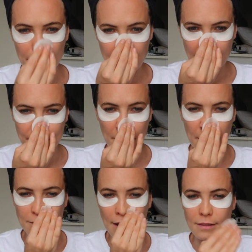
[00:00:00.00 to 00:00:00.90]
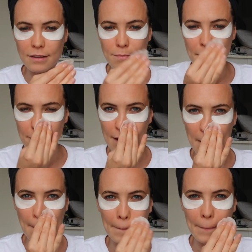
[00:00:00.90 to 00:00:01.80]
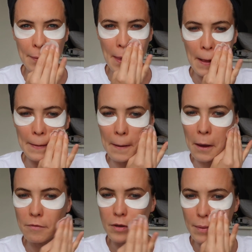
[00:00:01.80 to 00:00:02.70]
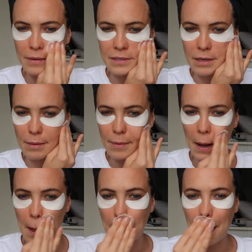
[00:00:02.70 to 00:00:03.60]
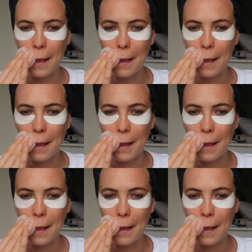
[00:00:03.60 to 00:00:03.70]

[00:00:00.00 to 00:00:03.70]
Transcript: But I'll look down at this mirror and then hopefully we'll see a bit better.